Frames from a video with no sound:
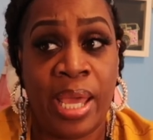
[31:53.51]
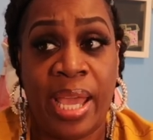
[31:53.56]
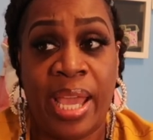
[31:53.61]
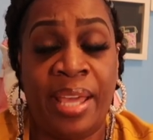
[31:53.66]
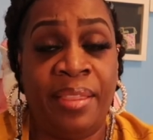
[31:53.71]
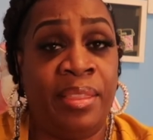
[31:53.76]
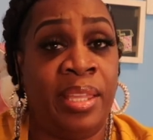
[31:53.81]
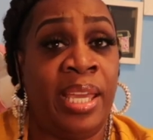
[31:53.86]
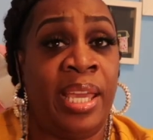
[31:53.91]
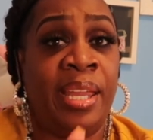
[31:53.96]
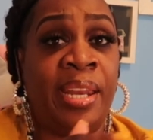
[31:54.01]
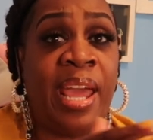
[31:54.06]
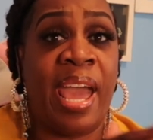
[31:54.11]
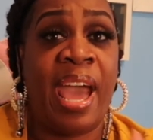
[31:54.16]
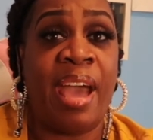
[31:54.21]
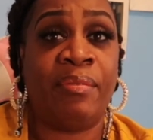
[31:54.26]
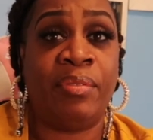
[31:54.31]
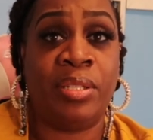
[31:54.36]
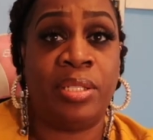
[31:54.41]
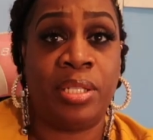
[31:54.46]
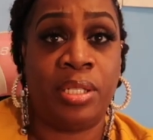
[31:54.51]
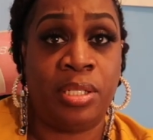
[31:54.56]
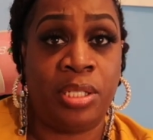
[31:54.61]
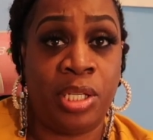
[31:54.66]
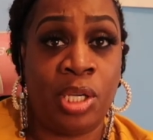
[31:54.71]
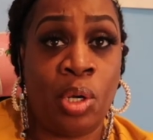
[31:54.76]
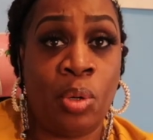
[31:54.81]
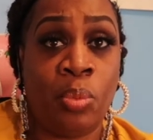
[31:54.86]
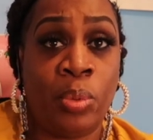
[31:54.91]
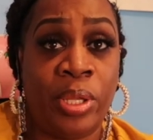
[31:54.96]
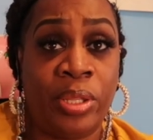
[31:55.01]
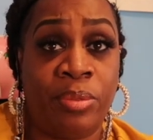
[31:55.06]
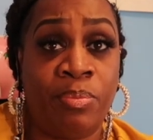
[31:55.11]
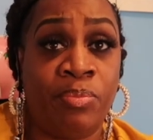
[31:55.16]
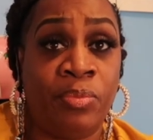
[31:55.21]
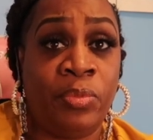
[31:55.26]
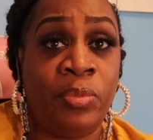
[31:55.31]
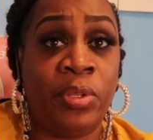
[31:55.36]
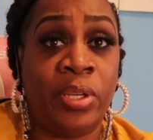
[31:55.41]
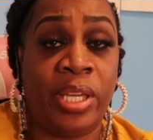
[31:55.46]
and then having to deal with
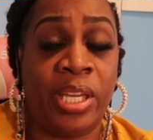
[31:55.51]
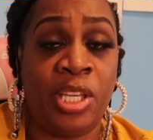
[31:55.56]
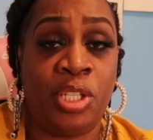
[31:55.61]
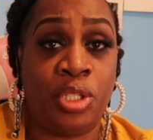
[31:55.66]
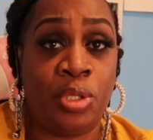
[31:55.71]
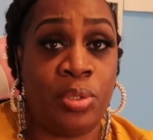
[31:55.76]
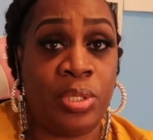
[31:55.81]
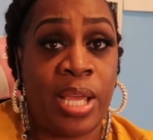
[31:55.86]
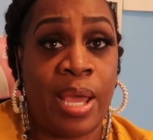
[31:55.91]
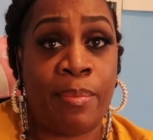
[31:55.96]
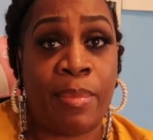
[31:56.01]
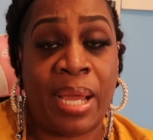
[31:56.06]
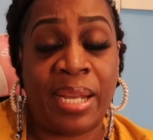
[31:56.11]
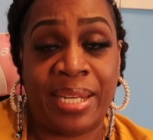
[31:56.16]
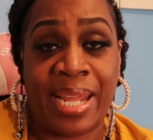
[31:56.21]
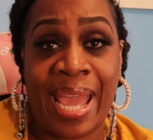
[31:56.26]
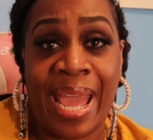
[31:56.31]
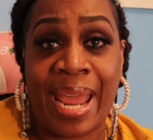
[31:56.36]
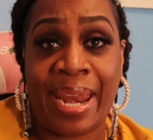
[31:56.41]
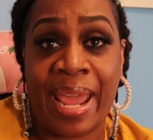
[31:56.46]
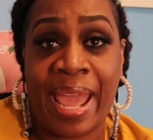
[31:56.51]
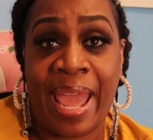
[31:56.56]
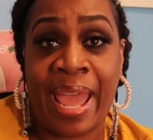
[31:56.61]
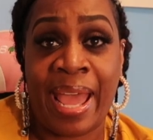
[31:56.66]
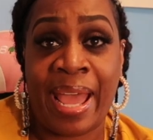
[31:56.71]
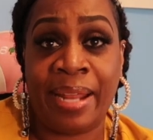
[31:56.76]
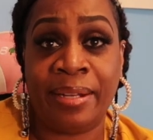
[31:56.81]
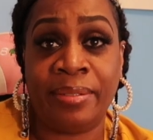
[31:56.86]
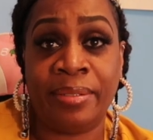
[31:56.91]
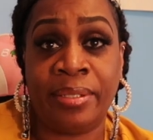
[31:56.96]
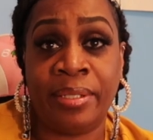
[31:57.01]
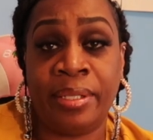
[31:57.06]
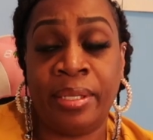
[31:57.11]
the issues that my dad had,